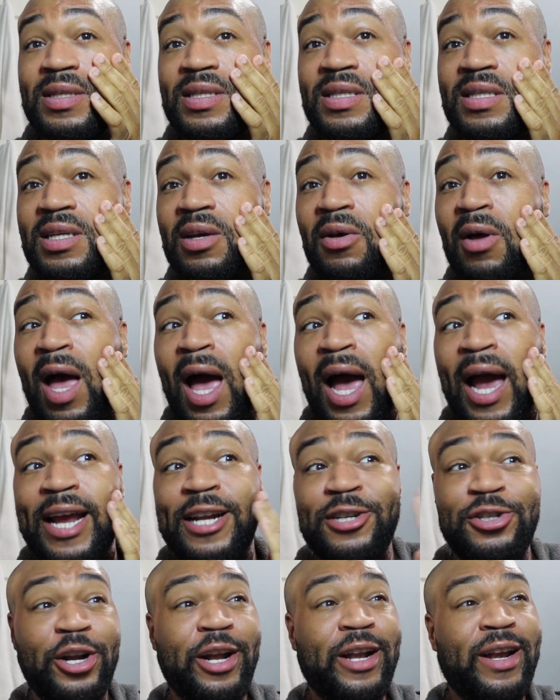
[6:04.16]
but still
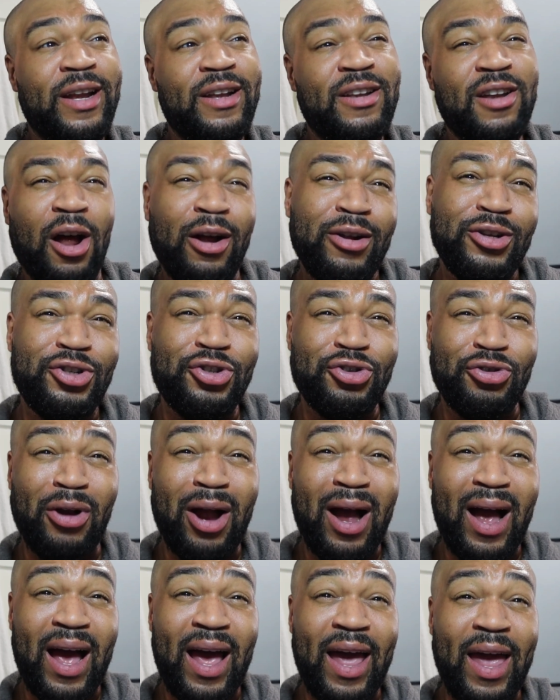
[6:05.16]
hydrated, not
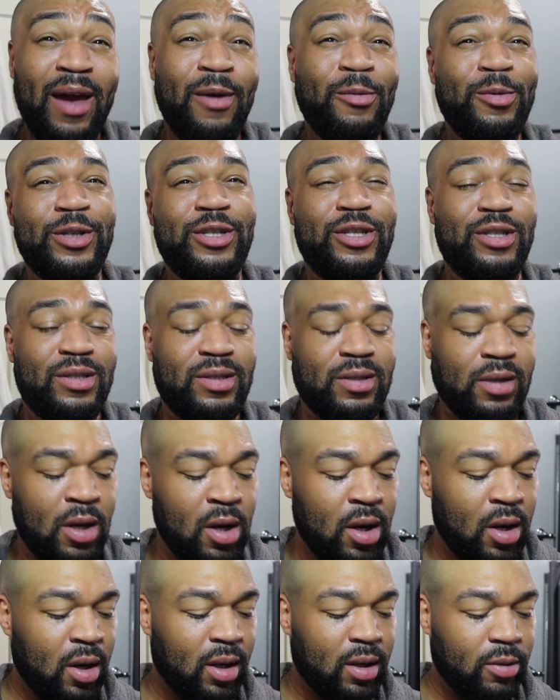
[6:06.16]
dry, which is
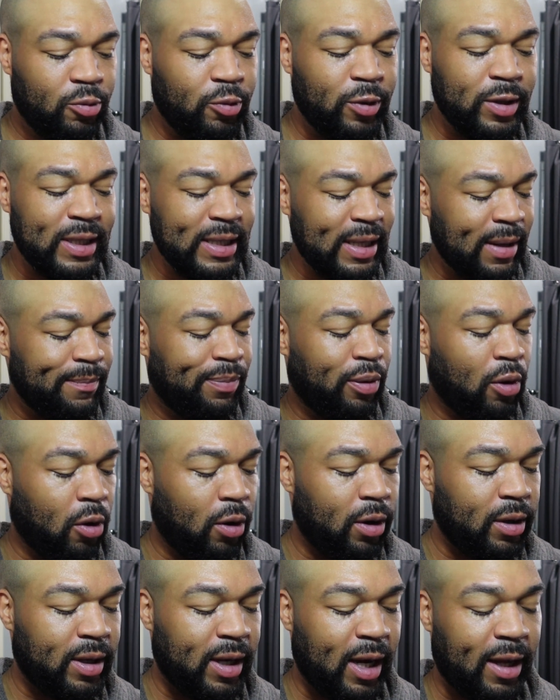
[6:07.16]
really
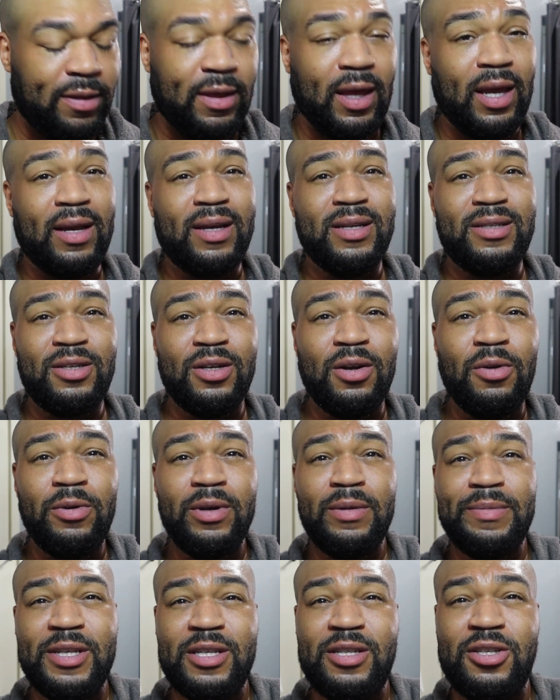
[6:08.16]
important, I think, because you don't
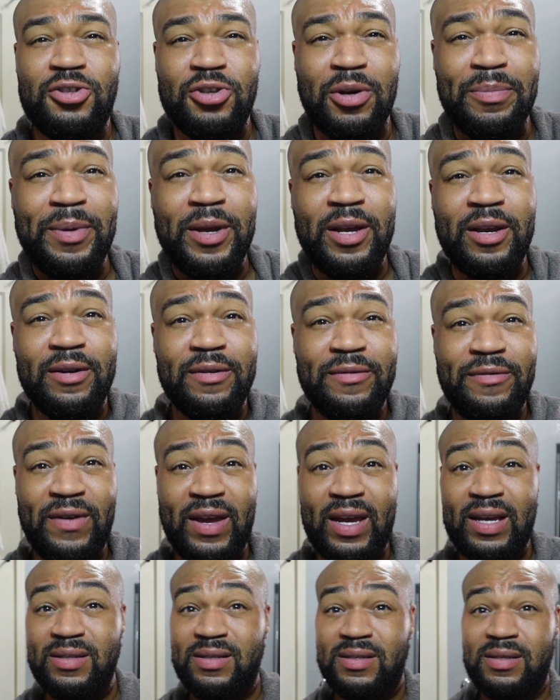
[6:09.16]
want to be stripping your
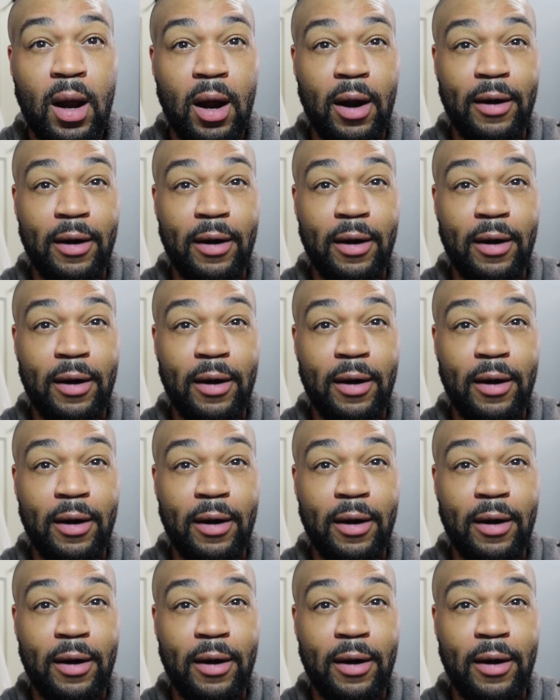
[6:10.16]
face.